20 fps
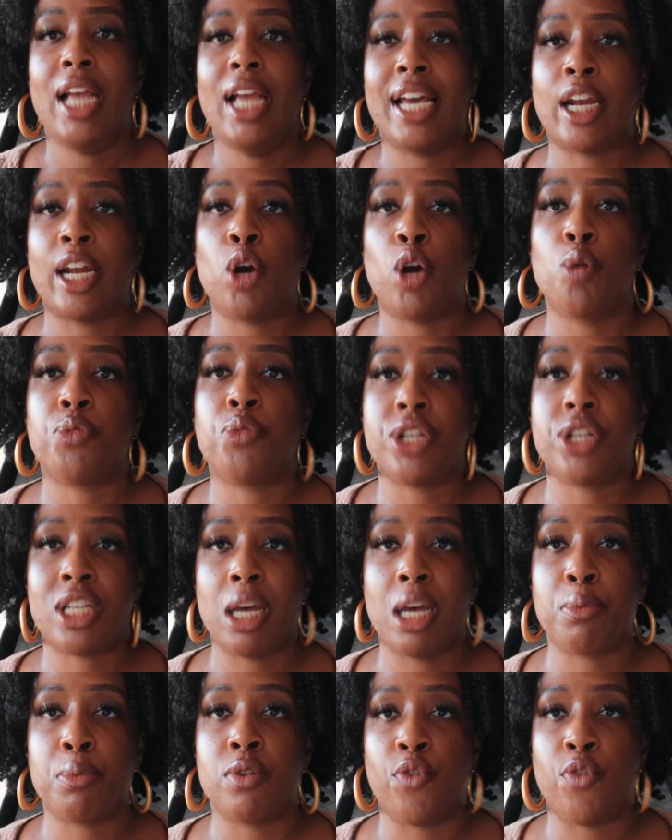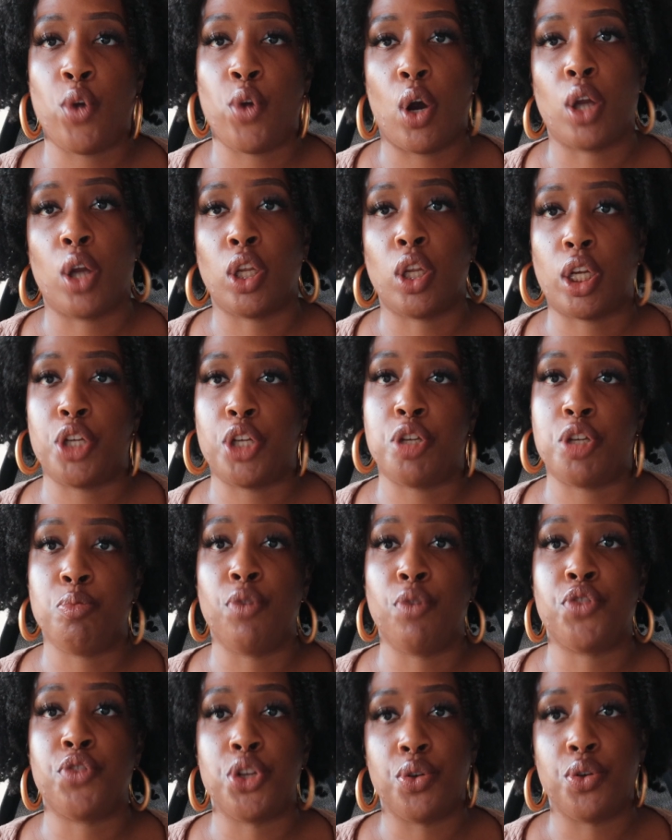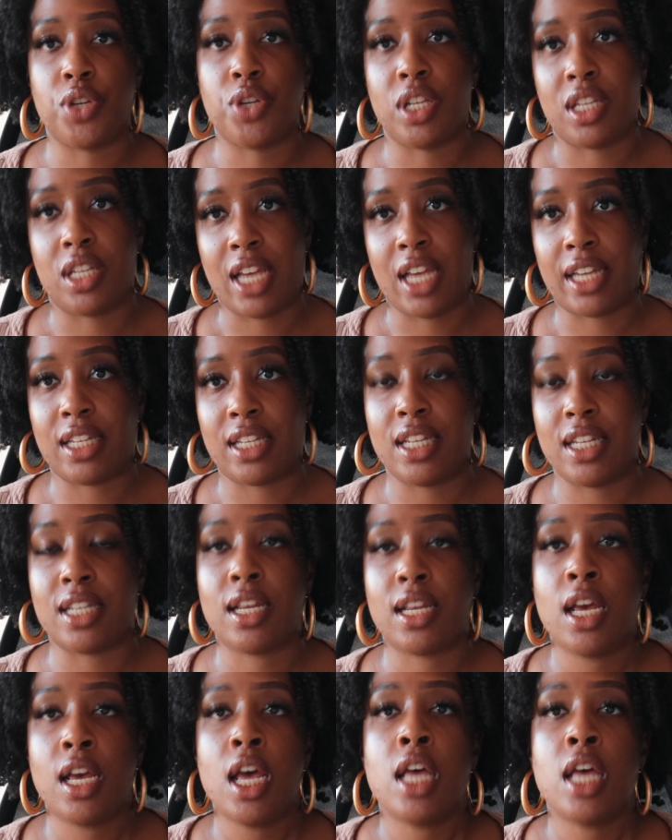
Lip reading: and I hope this helps if you are looking to move to Houston, Texas.